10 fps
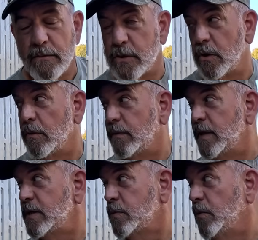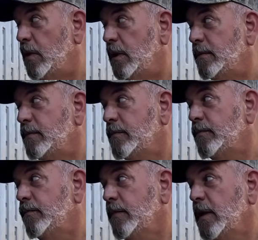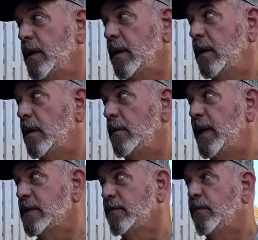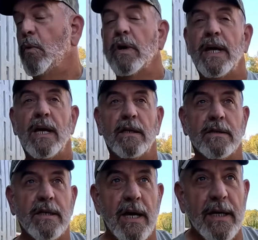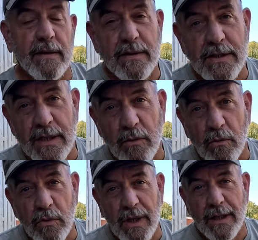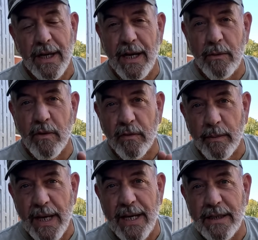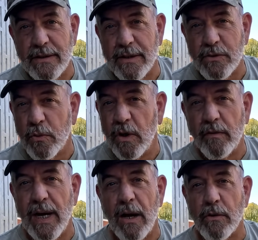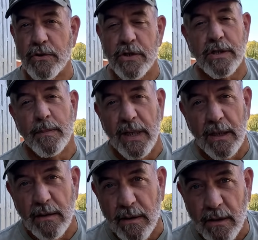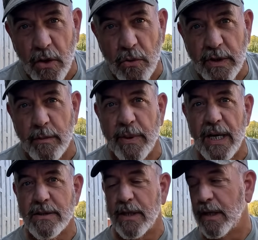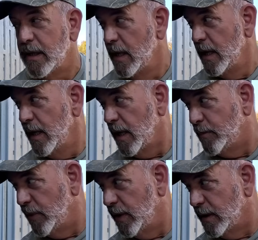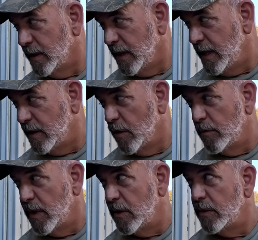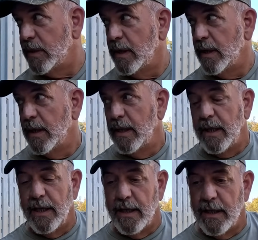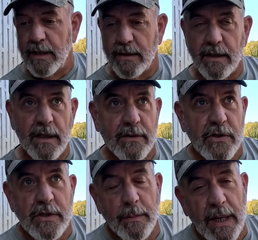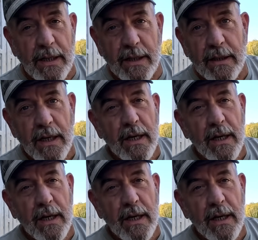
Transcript: So this one um, has a four gallon tank and this thing will run anywhere from 8 to 12 hours just depending on the load capacity I put it in eco mode and uh, just depending